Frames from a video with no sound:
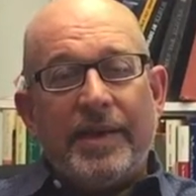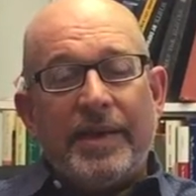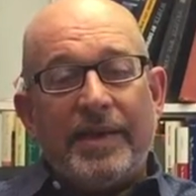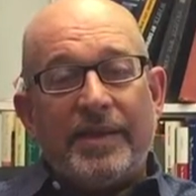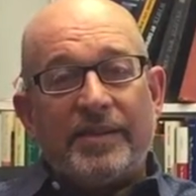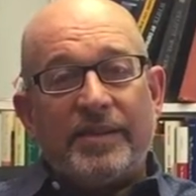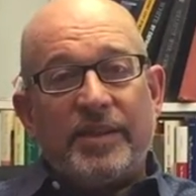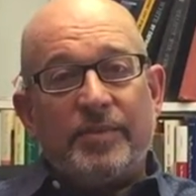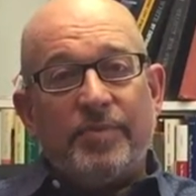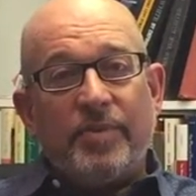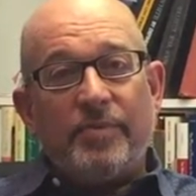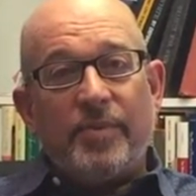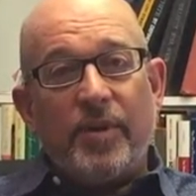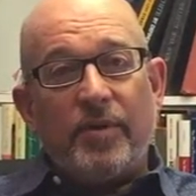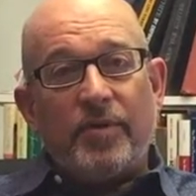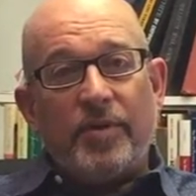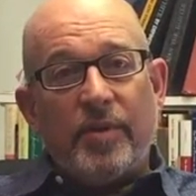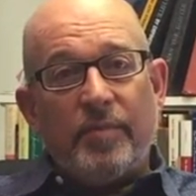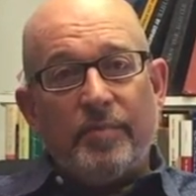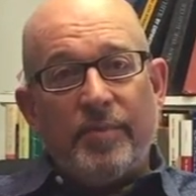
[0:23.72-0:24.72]
is to
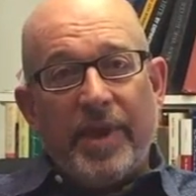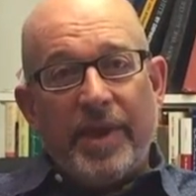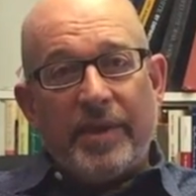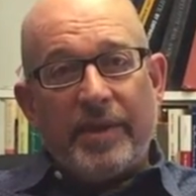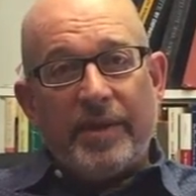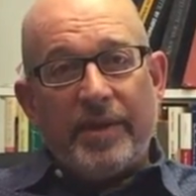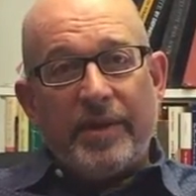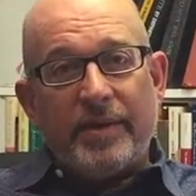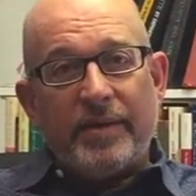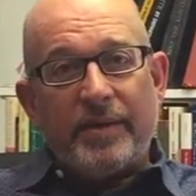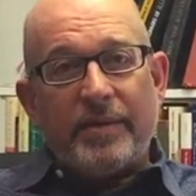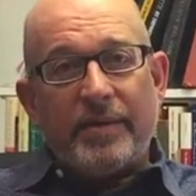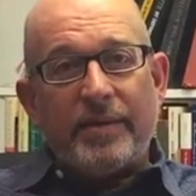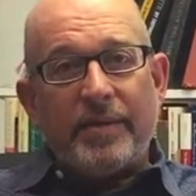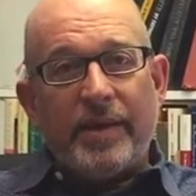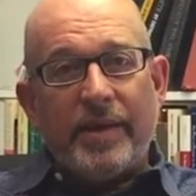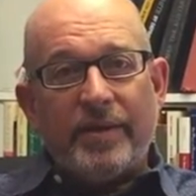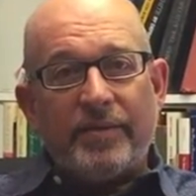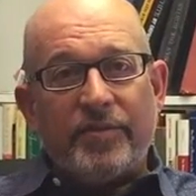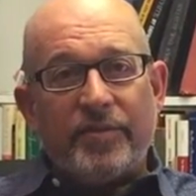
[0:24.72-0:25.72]
promote the making
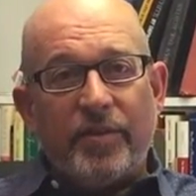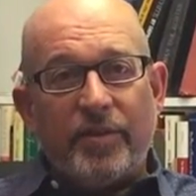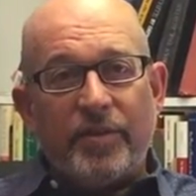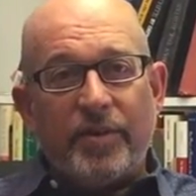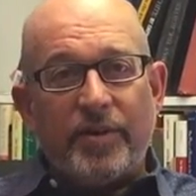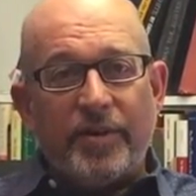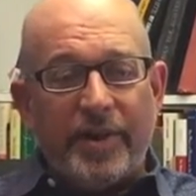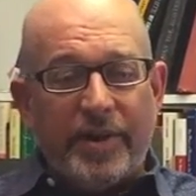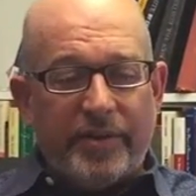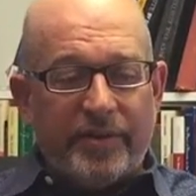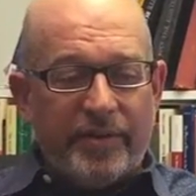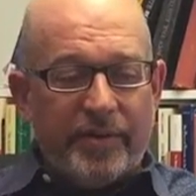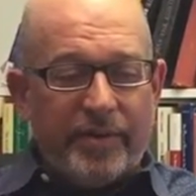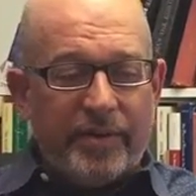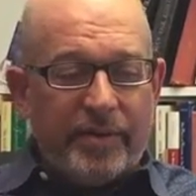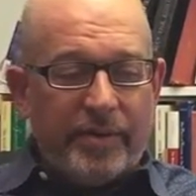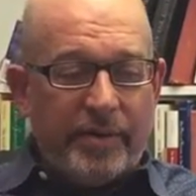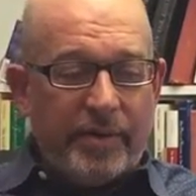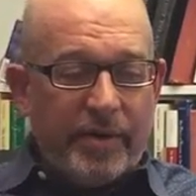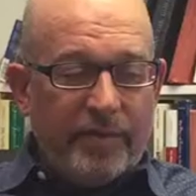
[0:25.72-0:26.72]
and
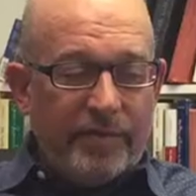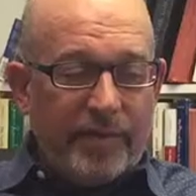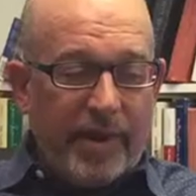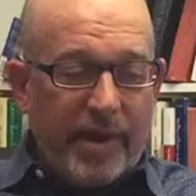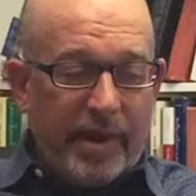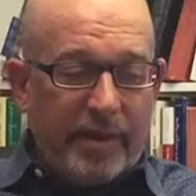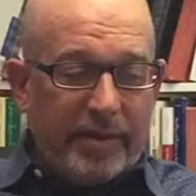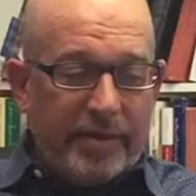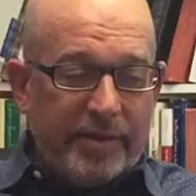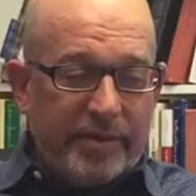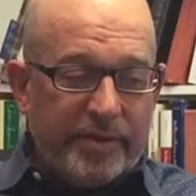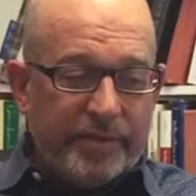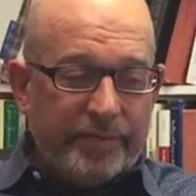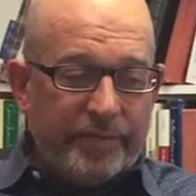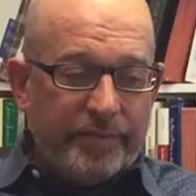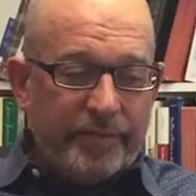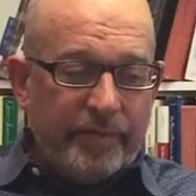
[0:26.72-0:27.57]
circulation of knowledge.